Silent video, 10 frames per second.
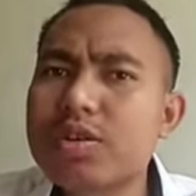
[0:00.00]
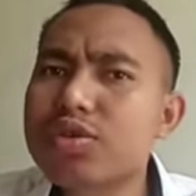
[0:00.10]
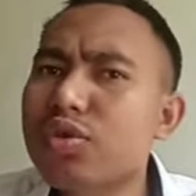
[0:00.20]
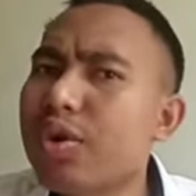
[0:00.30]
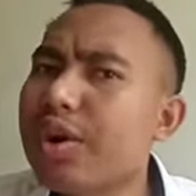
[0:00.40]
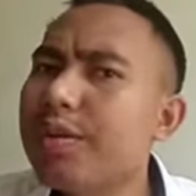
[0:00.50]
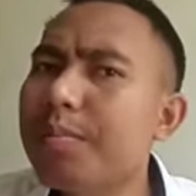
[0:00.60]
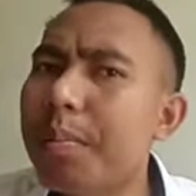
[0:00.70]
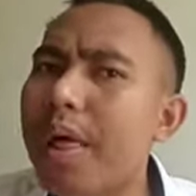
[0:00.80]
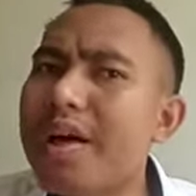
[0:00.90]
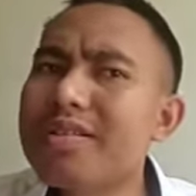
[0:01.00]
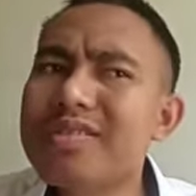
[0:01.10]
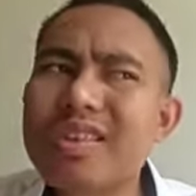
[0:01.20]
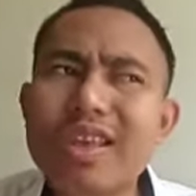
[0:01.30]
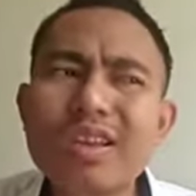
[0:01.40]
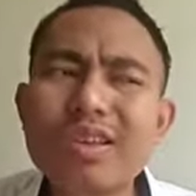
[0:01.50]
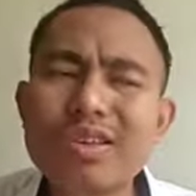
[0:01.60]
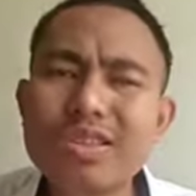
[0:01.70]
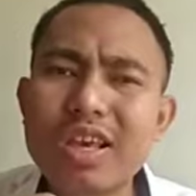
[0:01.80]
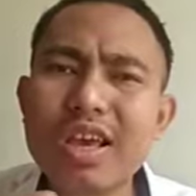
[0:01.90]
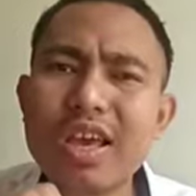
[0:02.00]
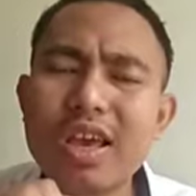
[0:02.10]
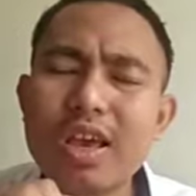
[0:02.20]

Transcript: So in plants there is a